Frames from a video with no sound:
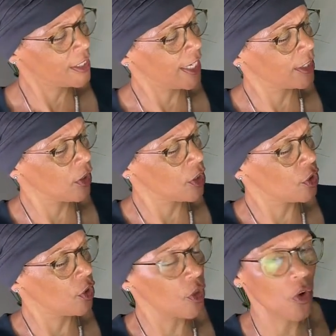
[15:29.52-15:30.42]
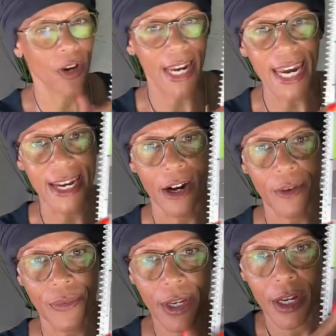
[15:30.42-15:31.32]
to signal until you're
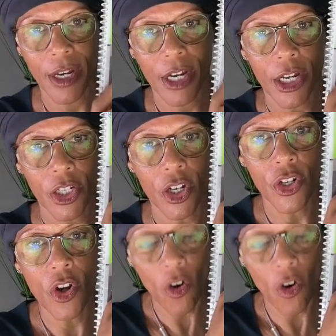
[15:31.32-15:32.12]
here, you're